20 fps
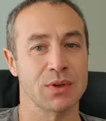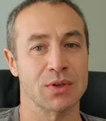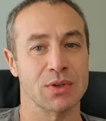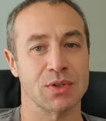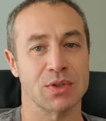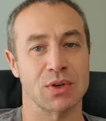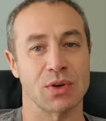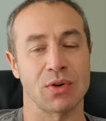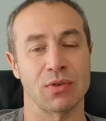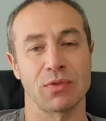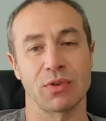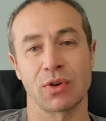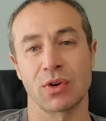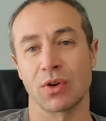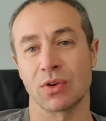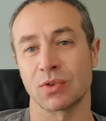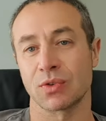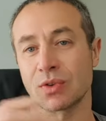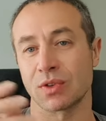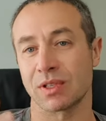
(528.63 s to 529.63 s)
so if you are
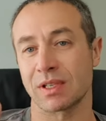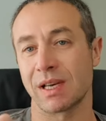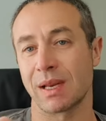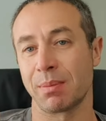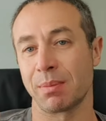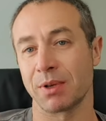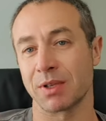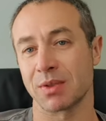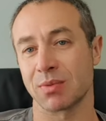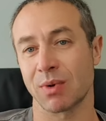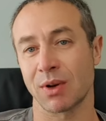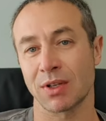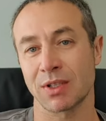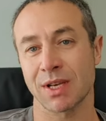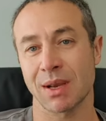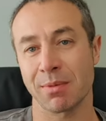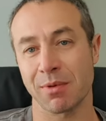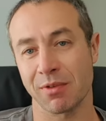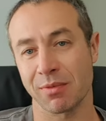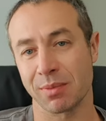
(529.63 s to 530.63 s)
going to sleep, it's one
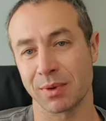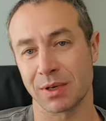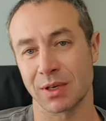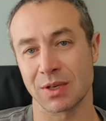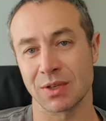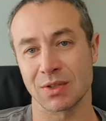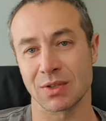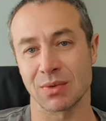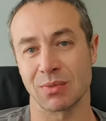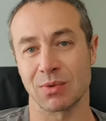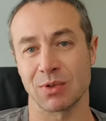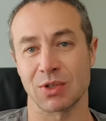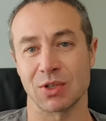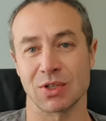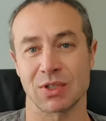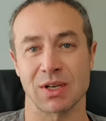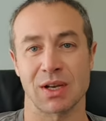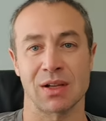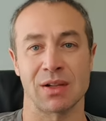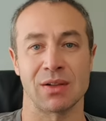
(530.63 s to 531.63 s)
type of magnesium, which
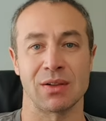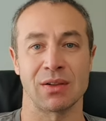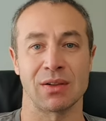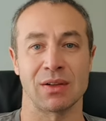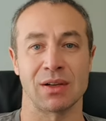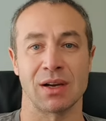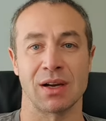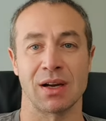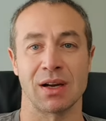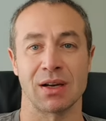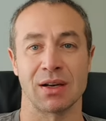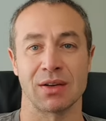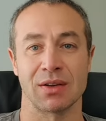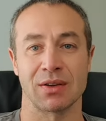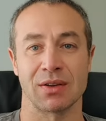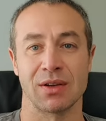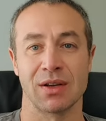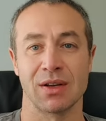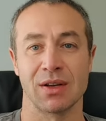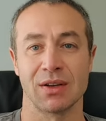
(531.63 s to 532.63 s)
is L, uh,
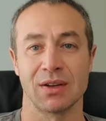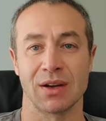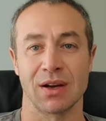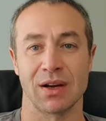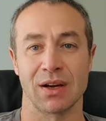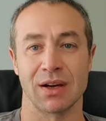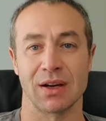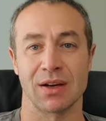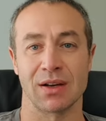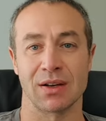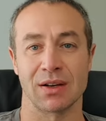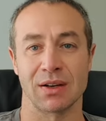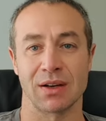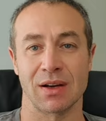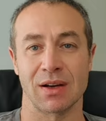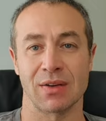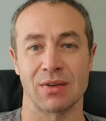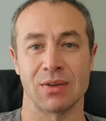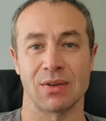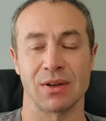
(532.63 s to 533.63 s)
uh,
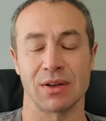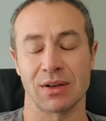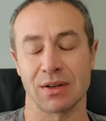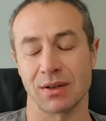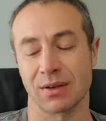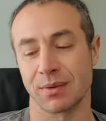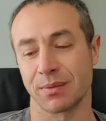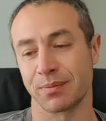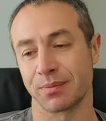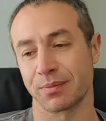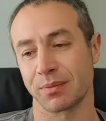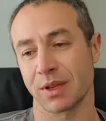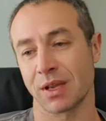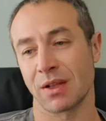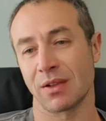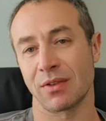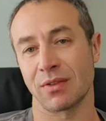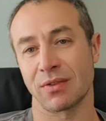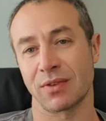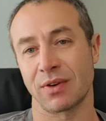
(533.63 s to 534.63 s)
L, um,
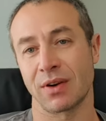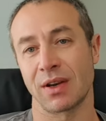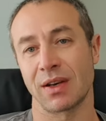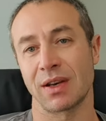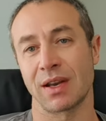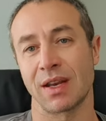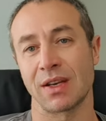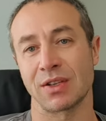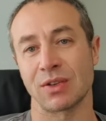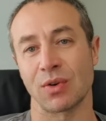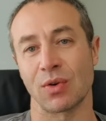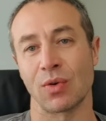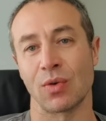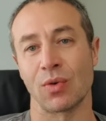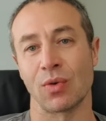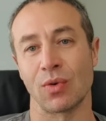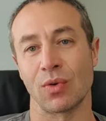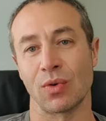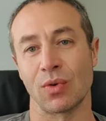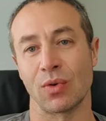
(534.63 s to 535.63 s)
L-threonate
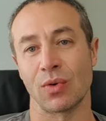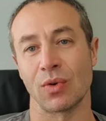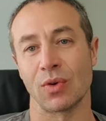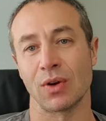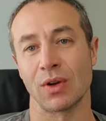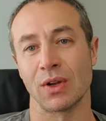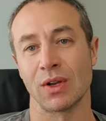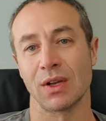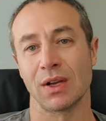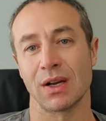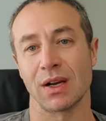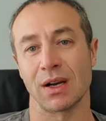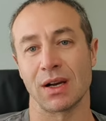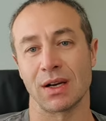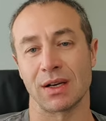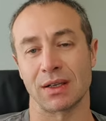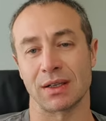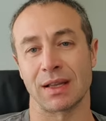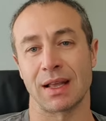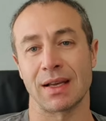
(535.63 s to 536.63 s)
or uh,
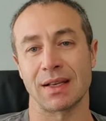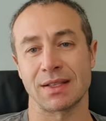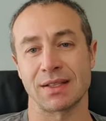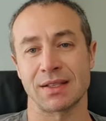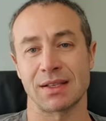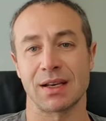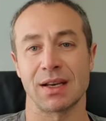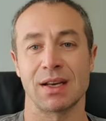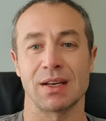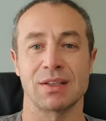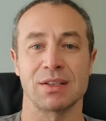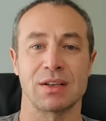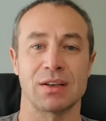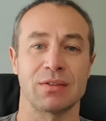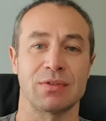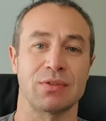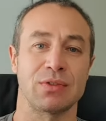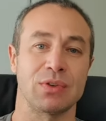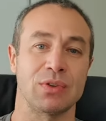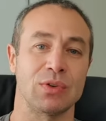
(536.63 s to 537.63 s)
glycinate.
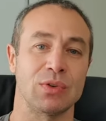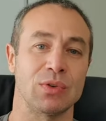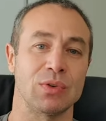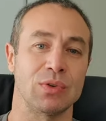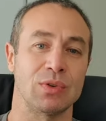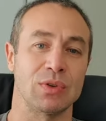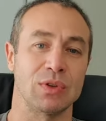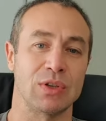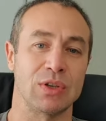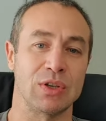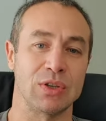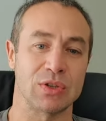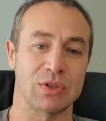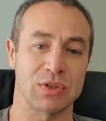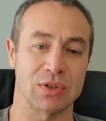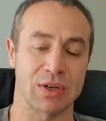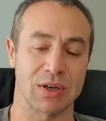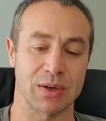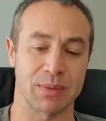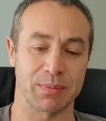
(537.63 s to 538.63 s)
If you need
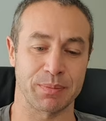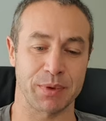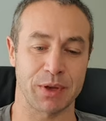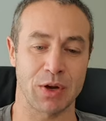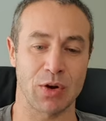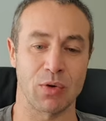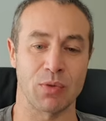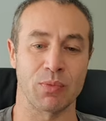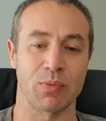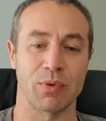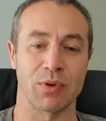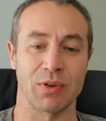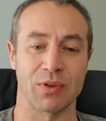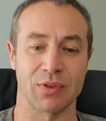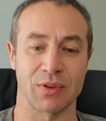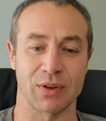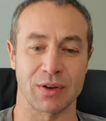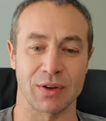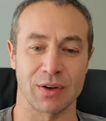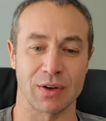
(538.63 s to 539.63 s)
um, help with
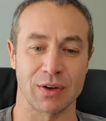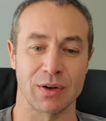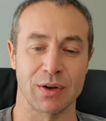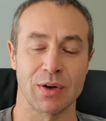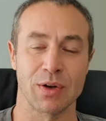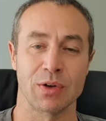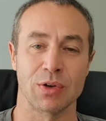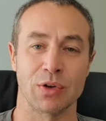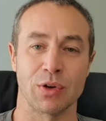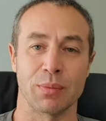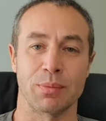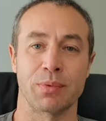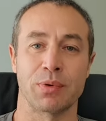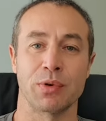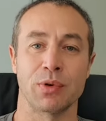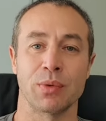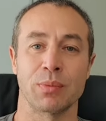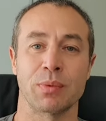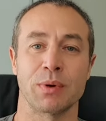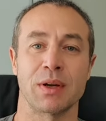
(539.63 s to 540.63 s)
uh, your
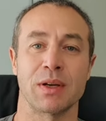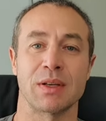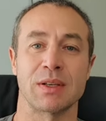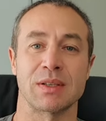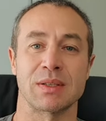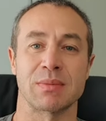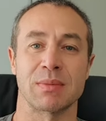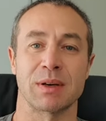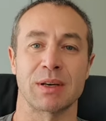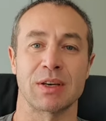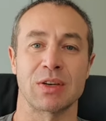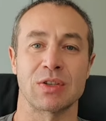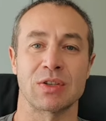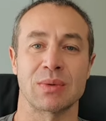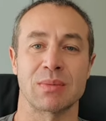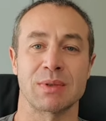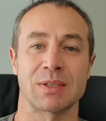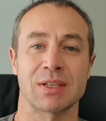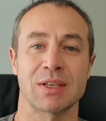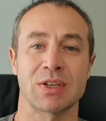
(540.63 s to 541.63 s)
poop, is magnesium
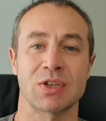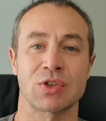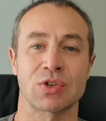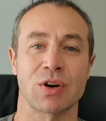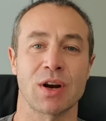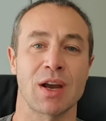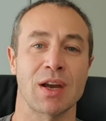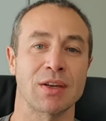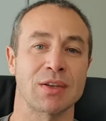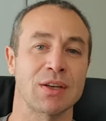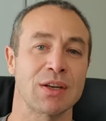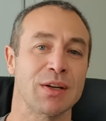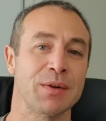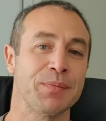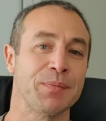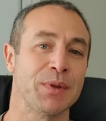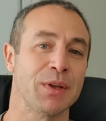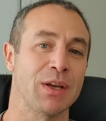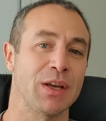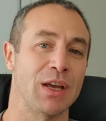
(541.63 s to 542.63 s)
citrate.
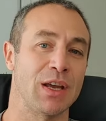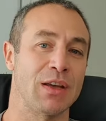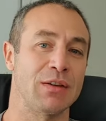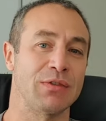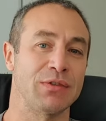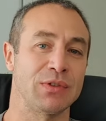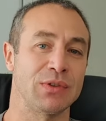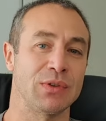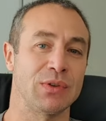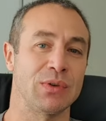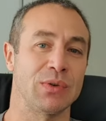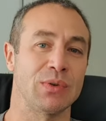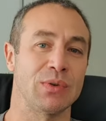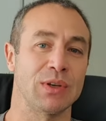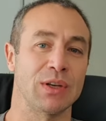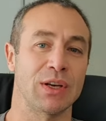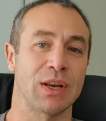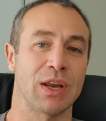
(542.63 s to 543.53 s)
If you need